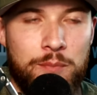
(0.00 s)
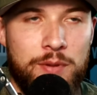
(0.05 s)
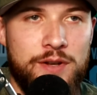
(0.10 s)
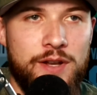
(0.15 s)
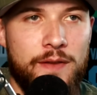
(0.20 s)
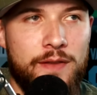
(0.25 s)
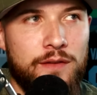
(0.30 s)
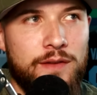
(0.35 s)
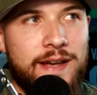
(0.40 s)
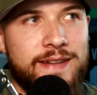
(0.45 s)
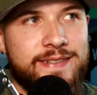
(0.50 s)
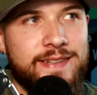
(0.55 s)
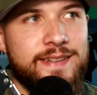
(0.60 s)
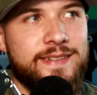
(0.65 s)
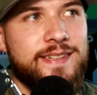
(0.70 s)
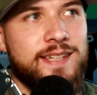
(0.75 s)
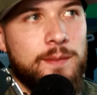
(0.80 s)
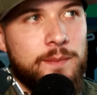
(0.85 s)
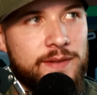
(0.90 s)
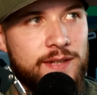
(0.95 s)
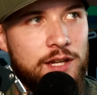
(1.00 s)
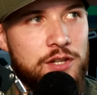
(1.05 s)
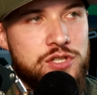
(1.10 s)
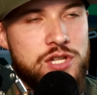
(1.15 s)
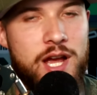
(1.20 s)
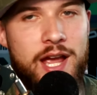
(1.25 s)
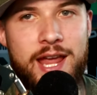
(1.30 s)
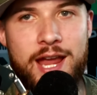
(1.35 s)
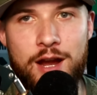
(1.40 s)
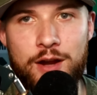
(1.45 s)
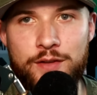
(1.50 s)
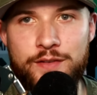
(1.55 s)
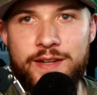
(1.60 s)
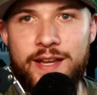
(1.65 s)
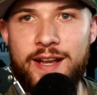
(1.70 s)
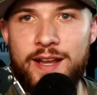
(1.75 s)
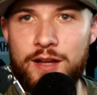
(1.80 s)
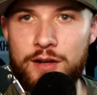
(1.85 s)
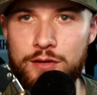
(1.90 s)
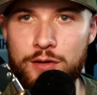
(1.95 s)
but nonetheless, it seems like Jaire is
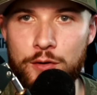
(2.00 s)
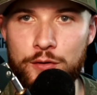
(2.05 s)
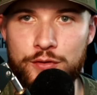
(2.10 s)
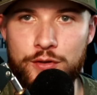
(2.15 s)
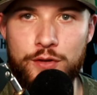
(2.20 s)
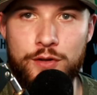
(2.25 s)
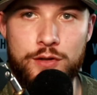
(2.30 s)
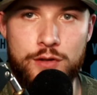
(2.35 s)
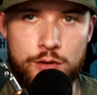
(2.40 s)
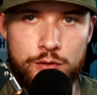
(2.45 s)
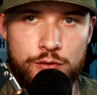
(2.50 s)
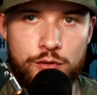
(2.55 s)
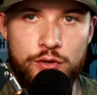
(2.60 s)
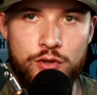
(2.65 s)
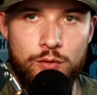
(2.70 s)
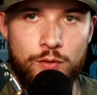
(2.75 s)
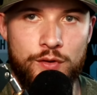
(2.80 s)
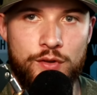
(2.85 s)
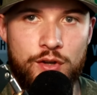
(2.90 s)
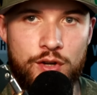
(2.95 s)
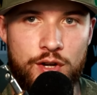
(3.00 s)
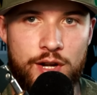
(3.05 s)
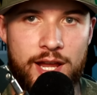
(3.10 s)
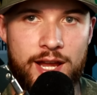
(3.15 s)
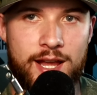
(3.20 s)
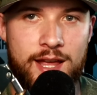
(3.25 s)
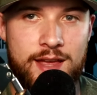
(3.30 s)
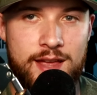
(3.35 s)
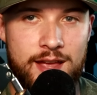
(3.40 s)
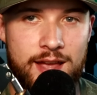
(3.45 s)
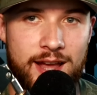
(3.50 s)
getting closer and closer to returning.